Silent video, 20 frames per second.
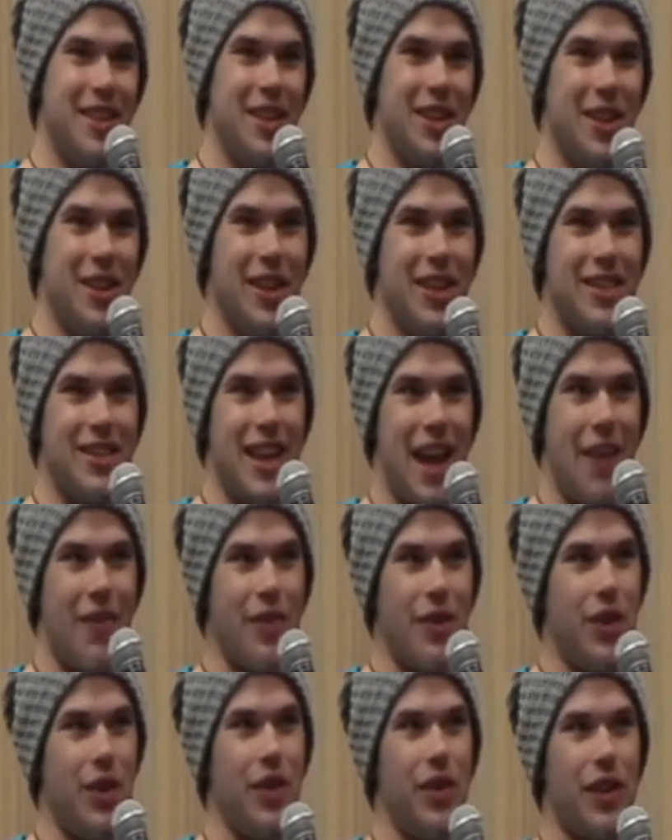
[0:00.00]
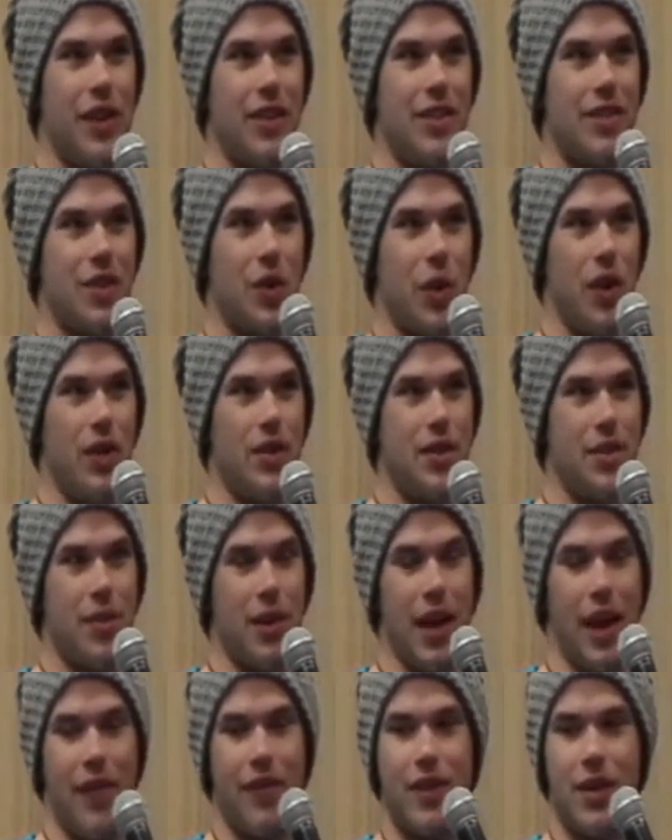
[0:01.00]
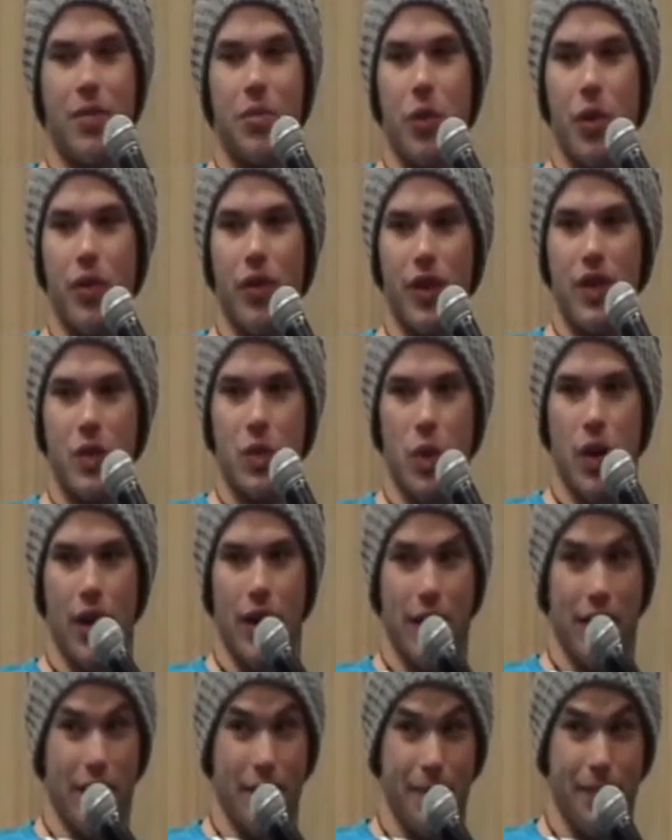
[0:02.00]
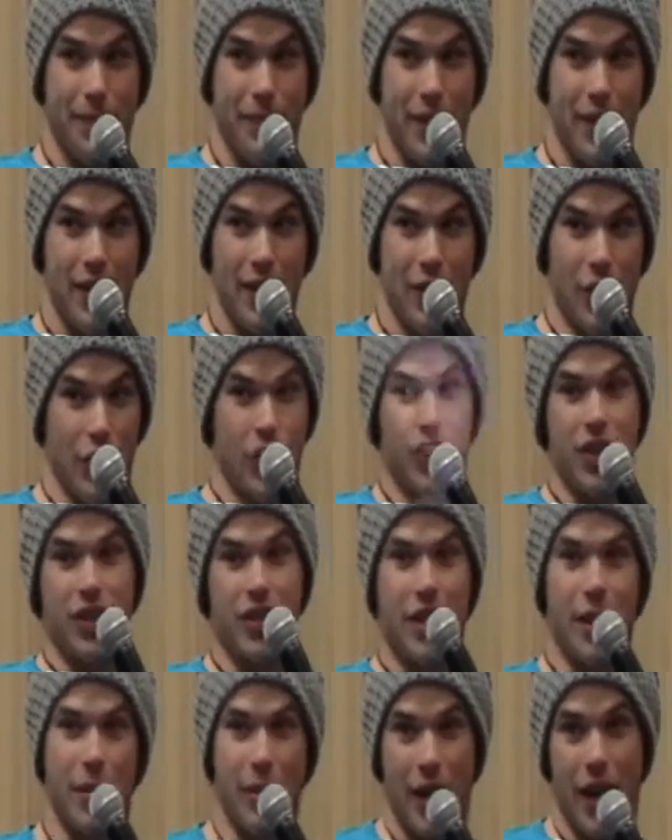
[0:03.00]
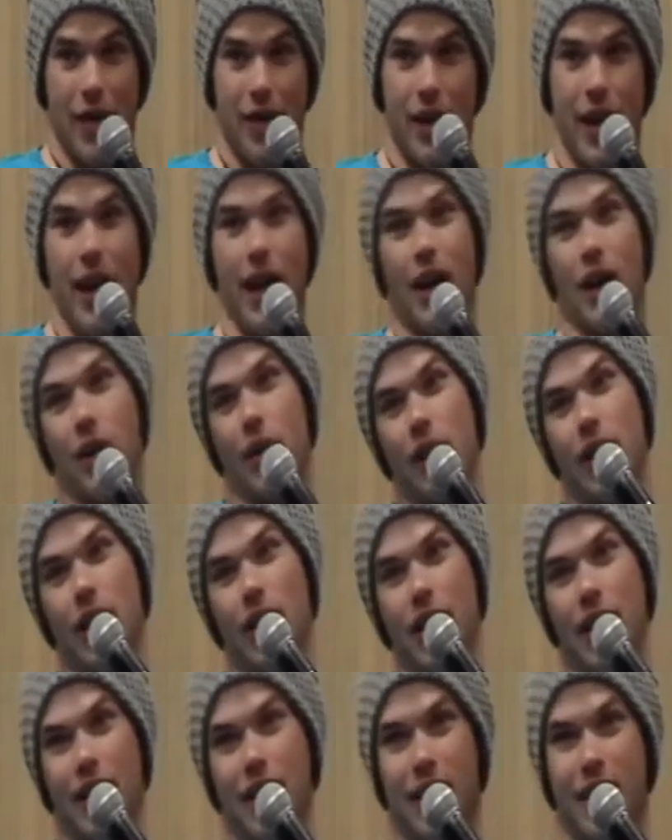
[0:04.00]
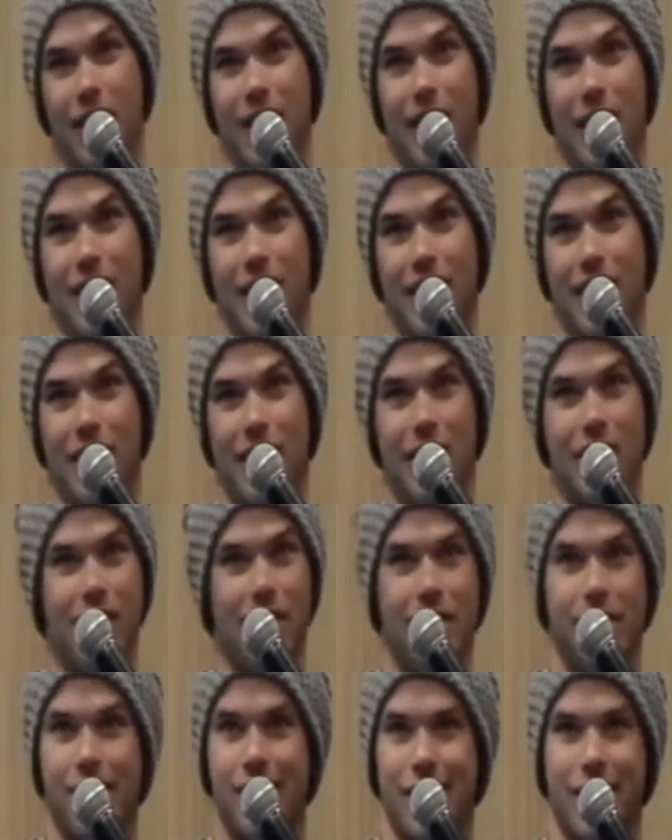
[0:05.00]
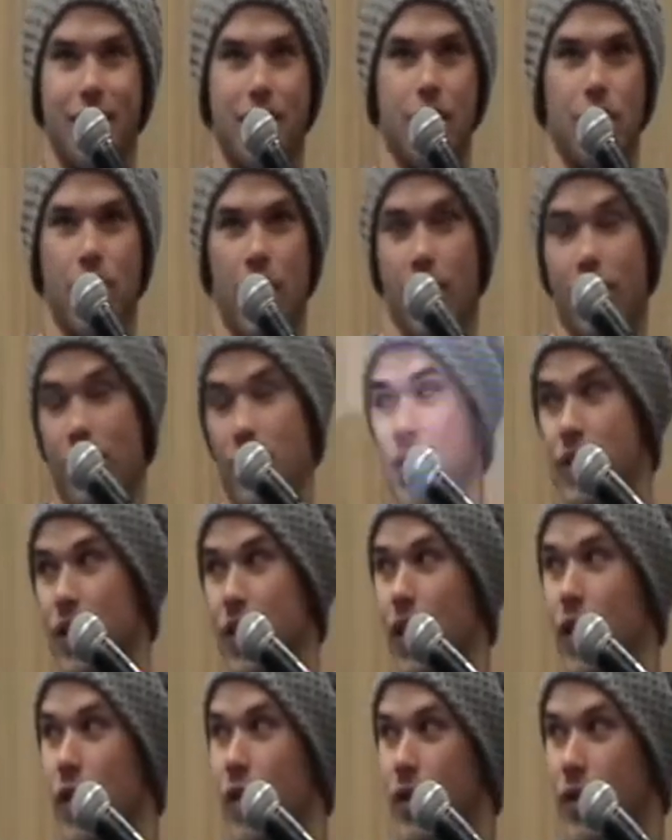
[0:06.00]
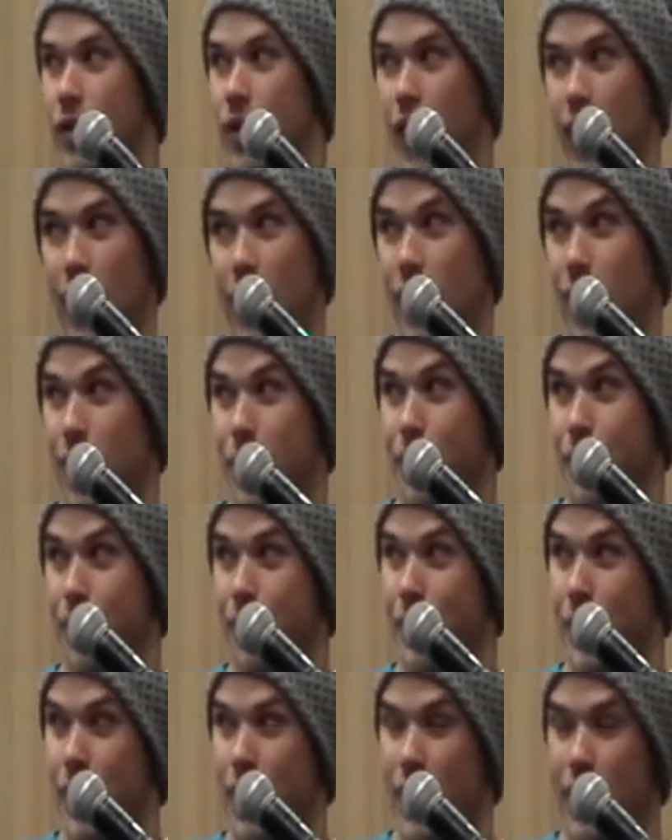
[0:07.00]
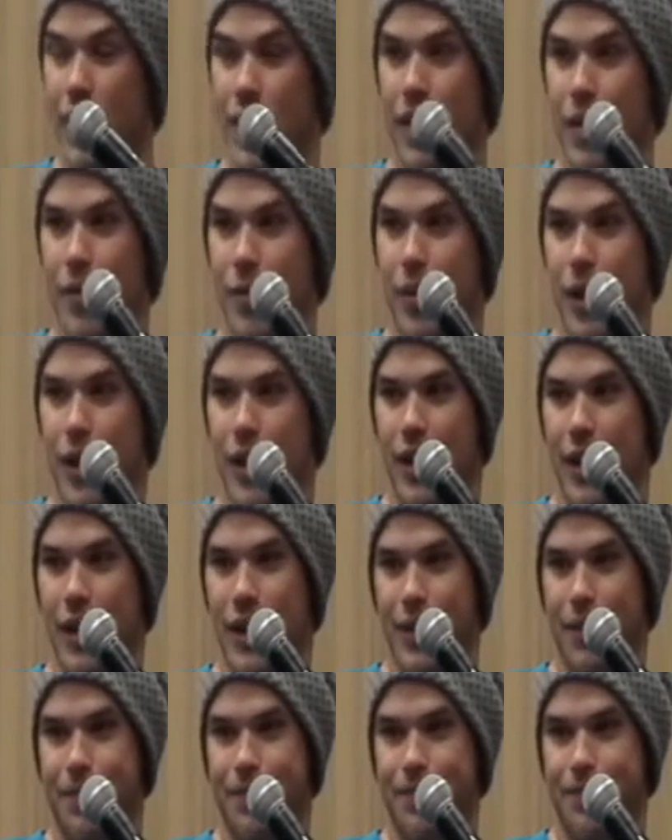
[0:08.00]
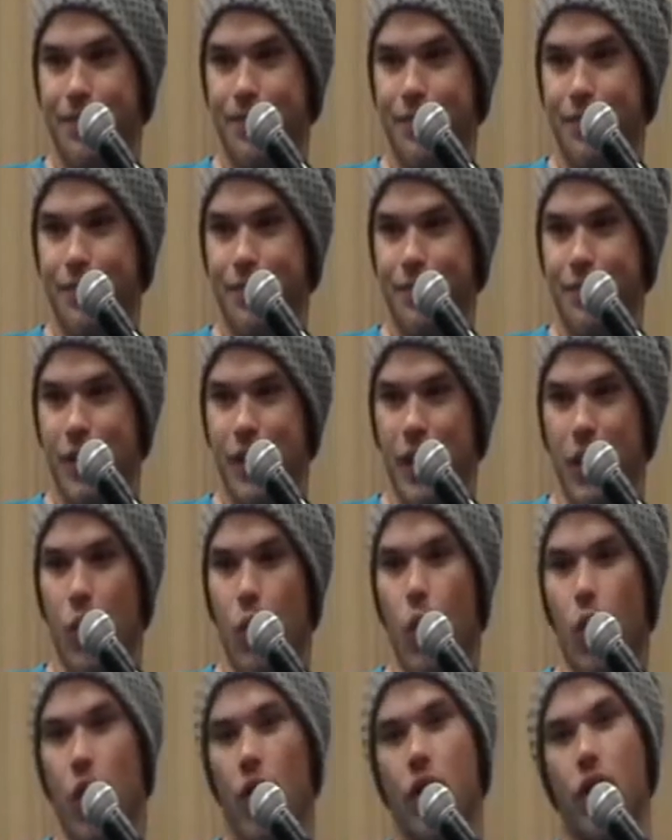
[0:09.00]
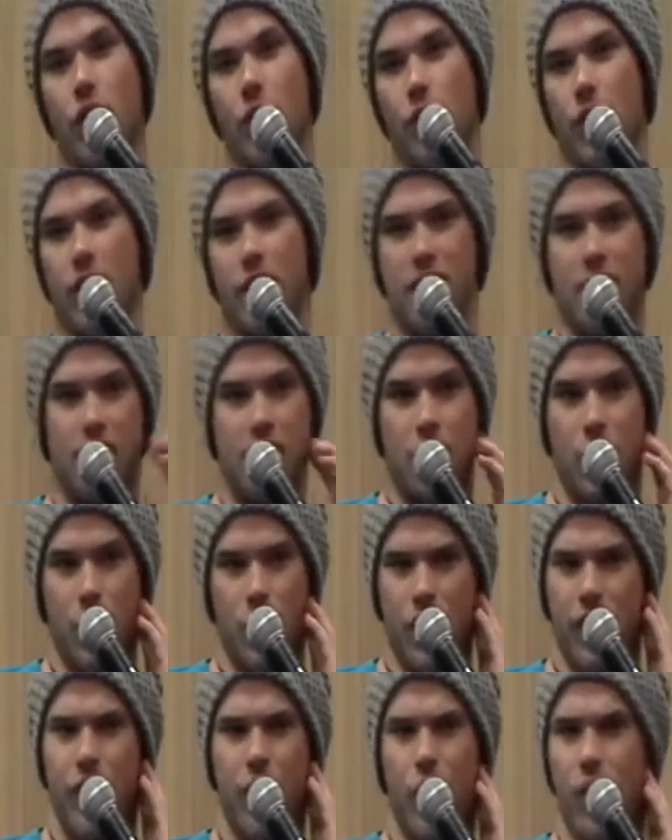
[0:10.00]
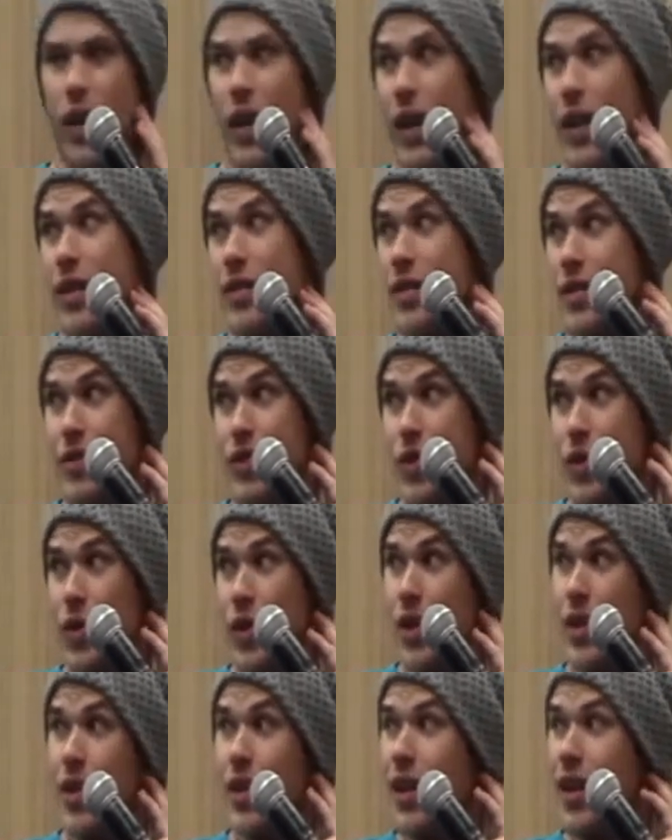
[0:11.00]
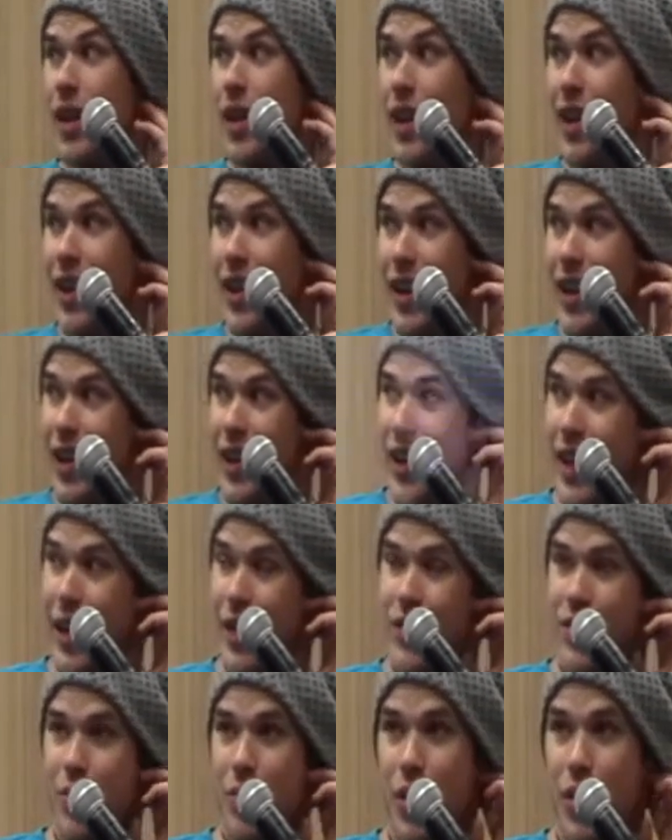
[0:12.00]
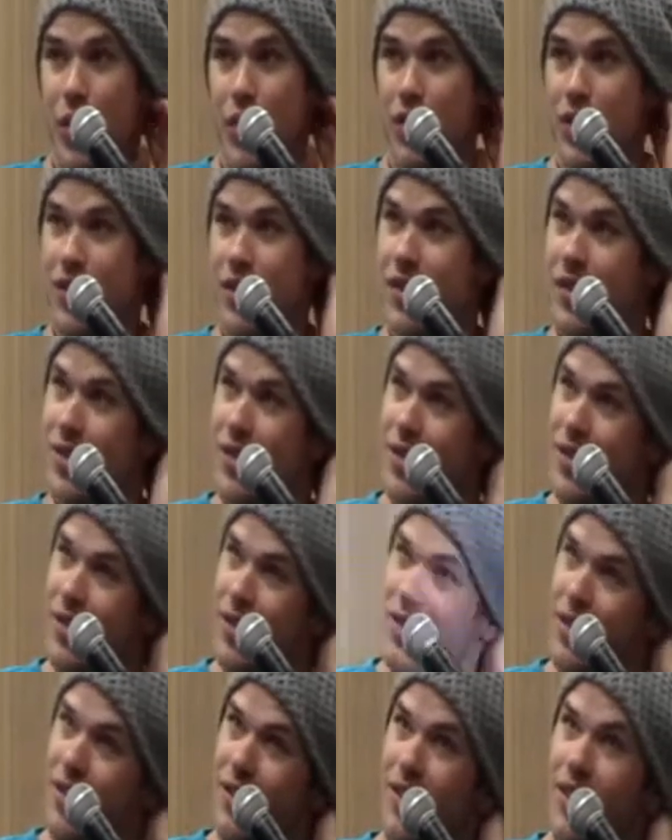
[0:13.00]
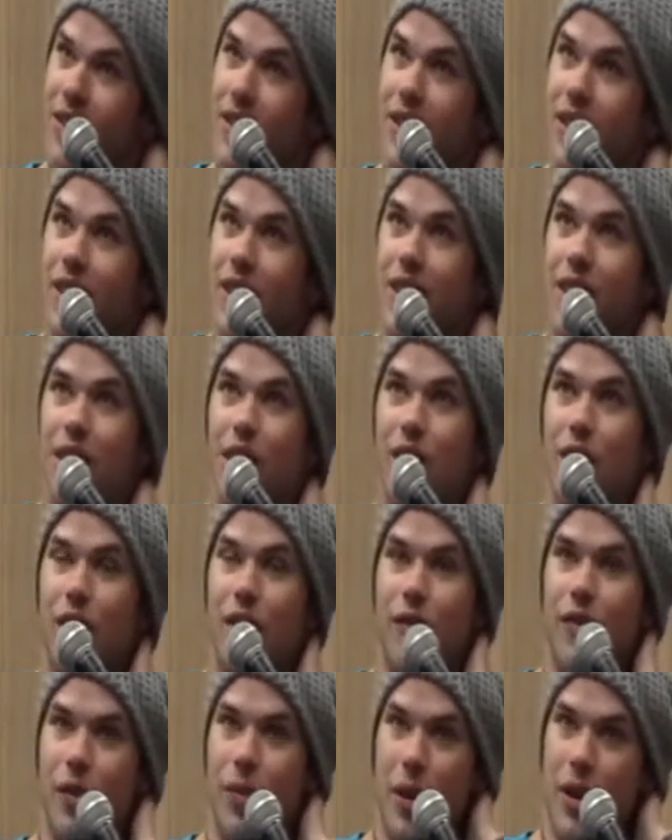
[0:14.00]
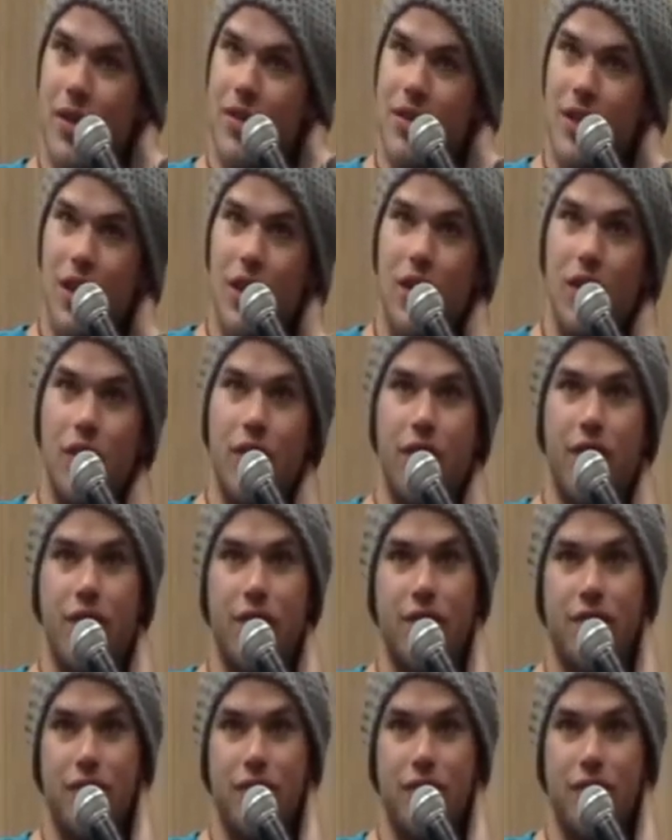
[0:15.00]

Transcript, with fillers: You know, that's half a year and that's crazy. I mean, I've done movies where they're just coming out now and it's like two and a half years ago that I did them. But, uh, but like Warrior was 24 days of shooting and that was the most, you know, for myself,